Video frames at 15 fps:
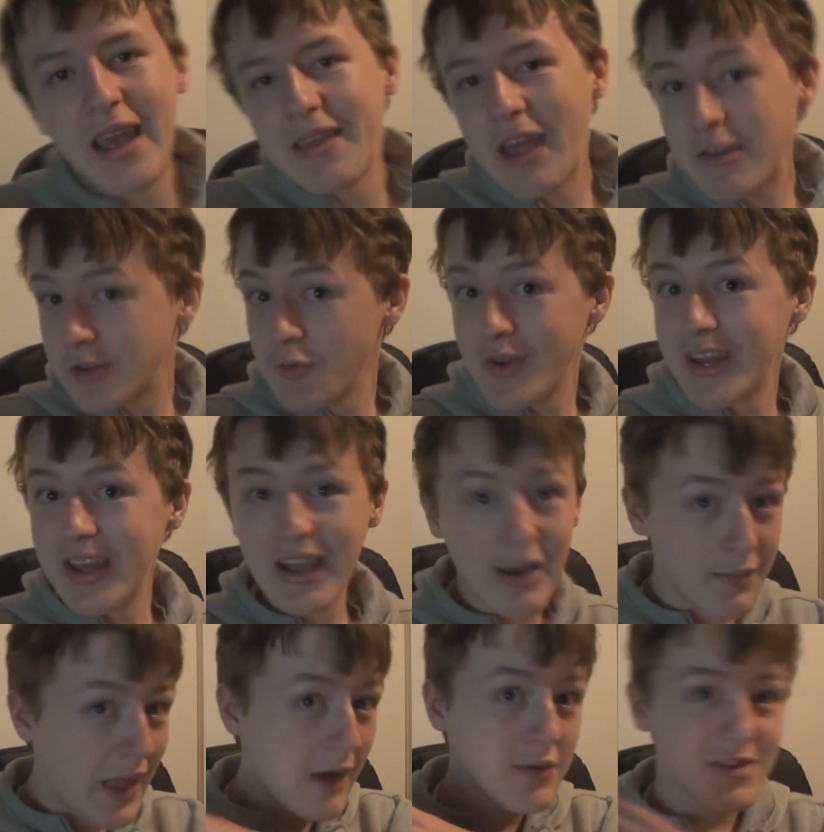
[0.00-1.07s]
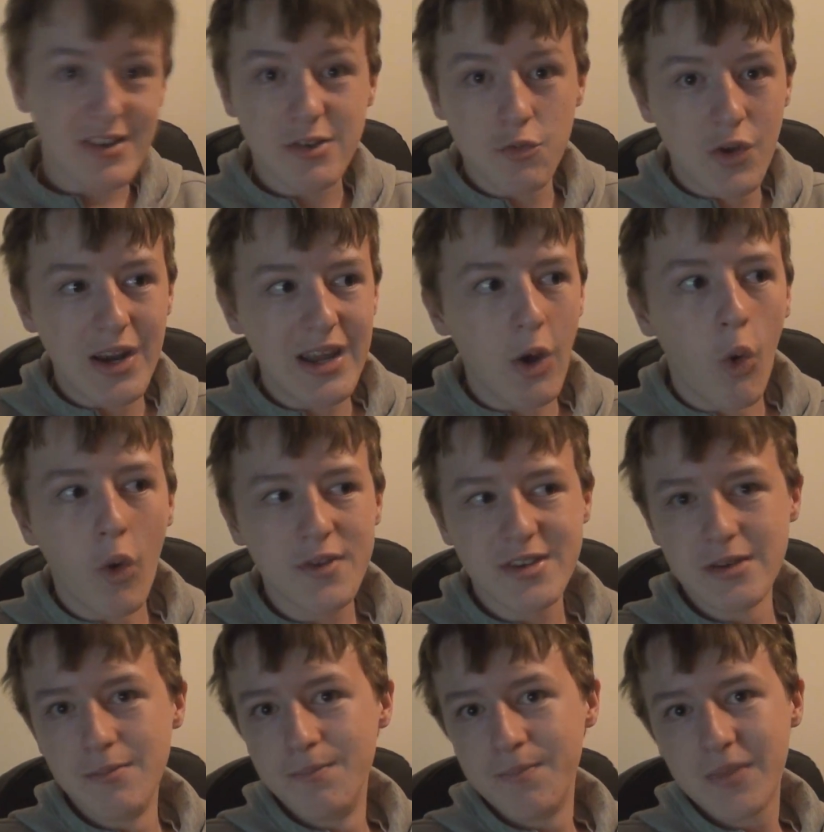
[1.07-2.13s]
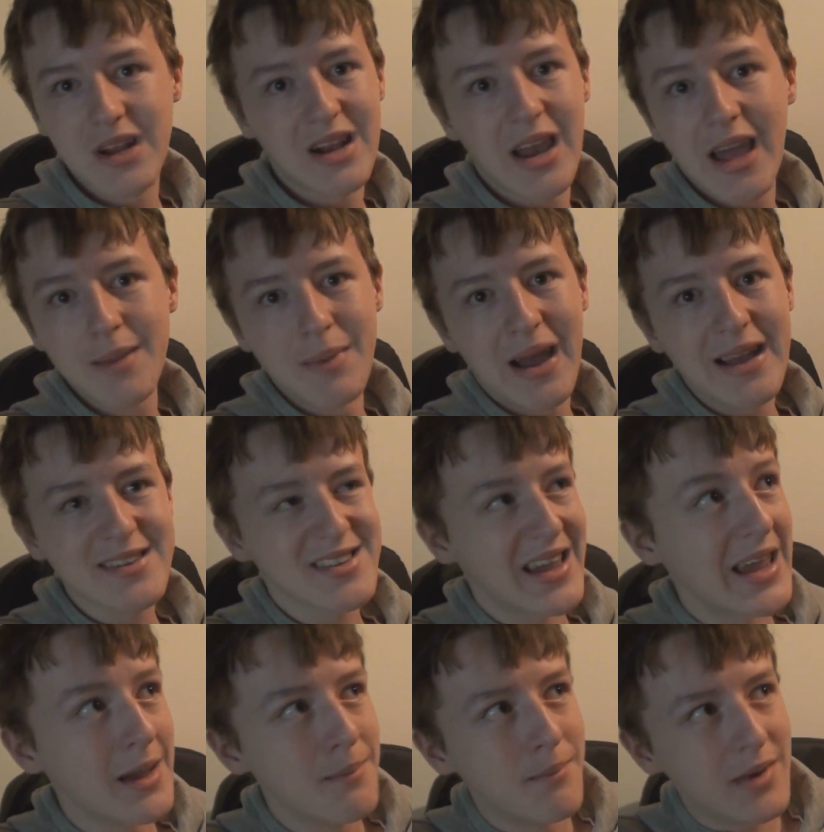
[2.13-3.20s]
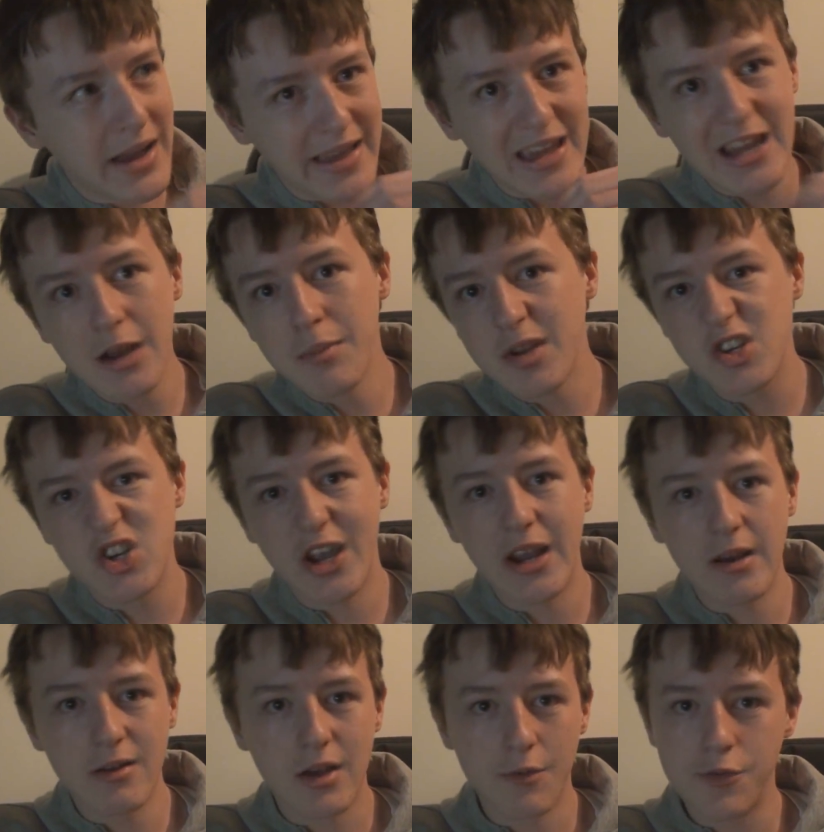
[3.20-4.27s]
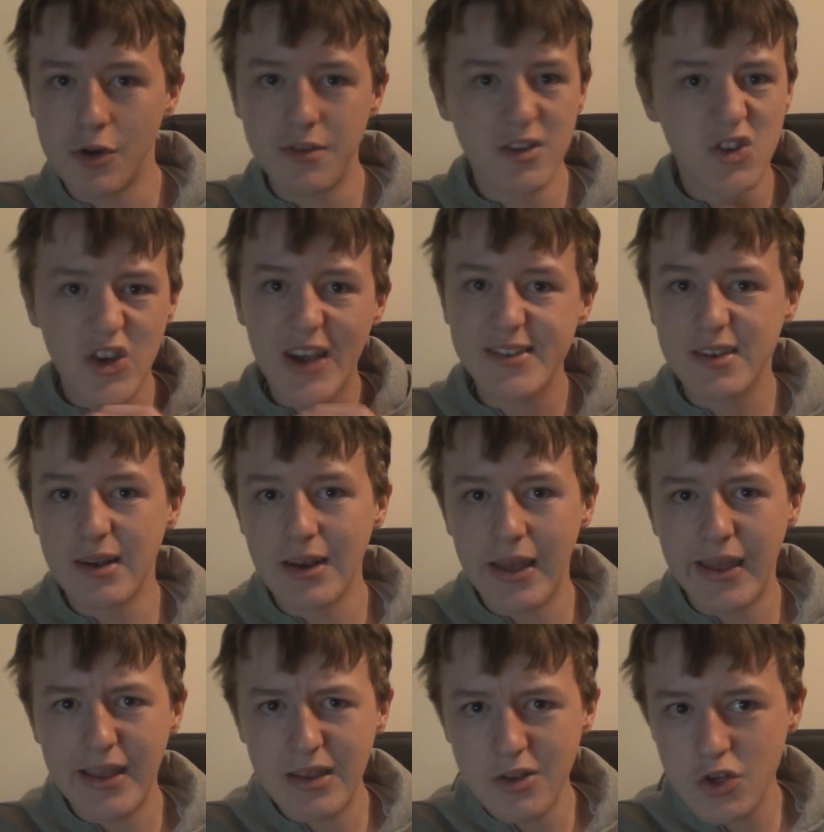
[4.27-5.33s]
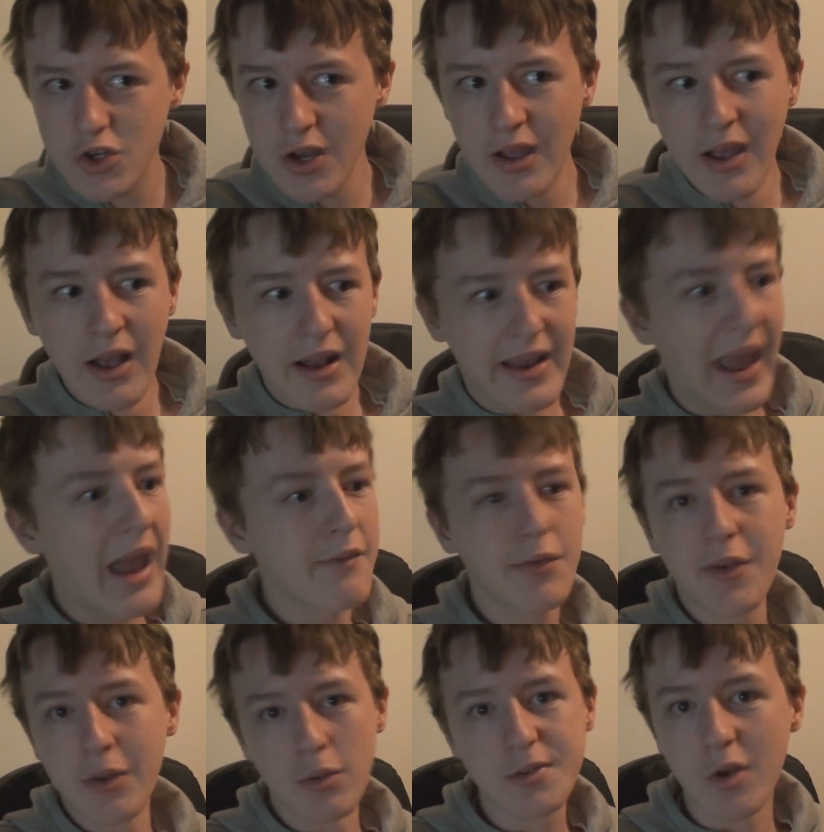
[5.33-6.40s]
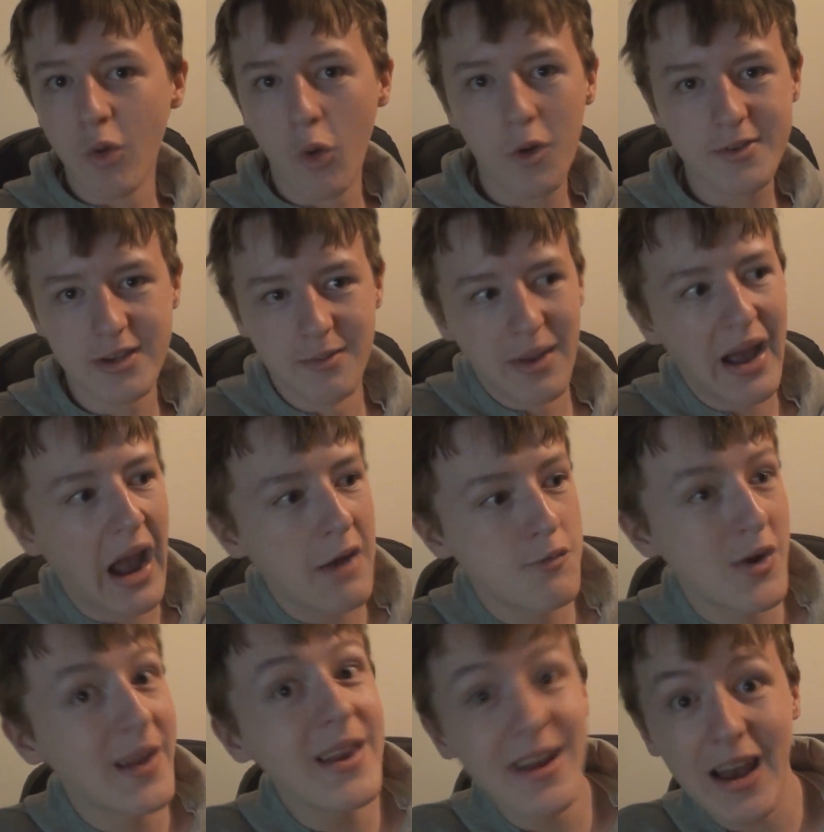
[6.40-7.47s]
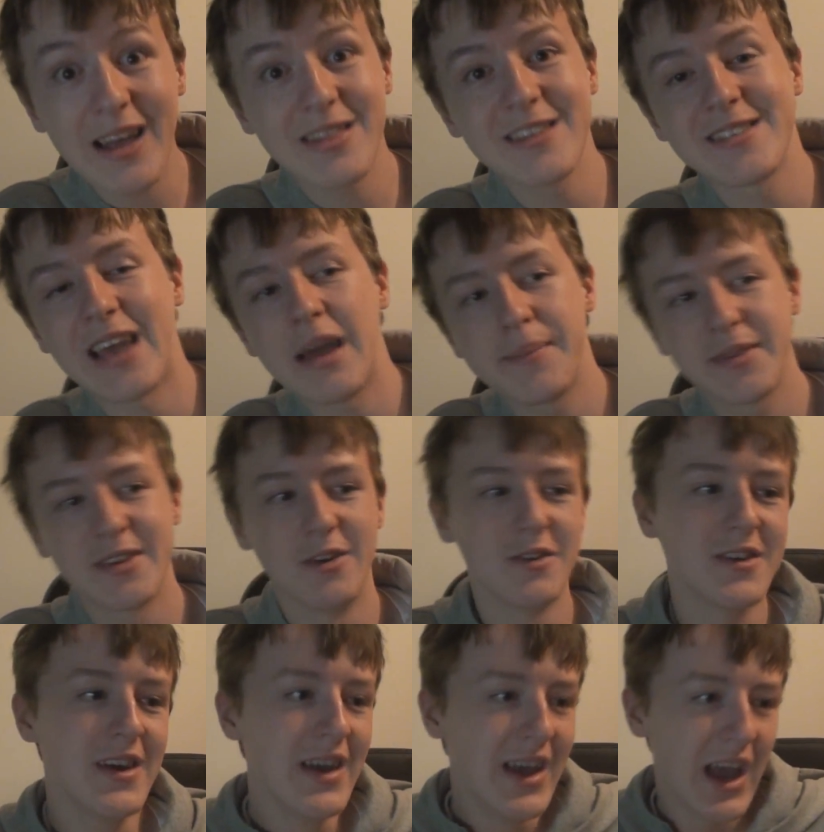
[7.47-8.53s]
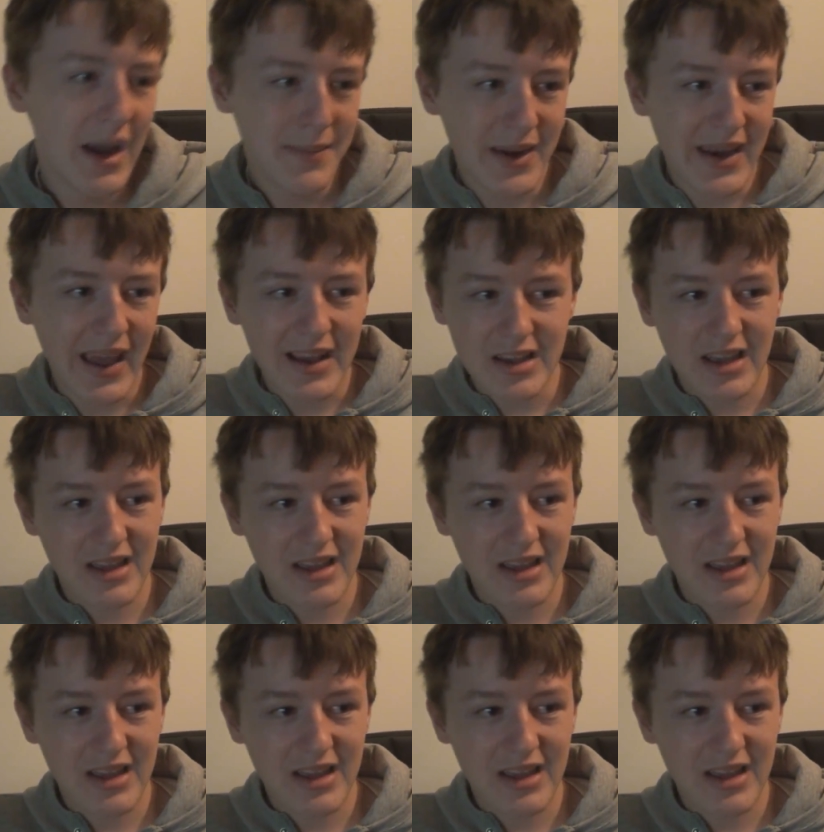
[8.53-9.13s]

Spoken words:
yeah, that was just a really awesome climax. Him, like Ian McShane confronting Jessica Lange, like everything was awesome. I really liked this episode. I mean,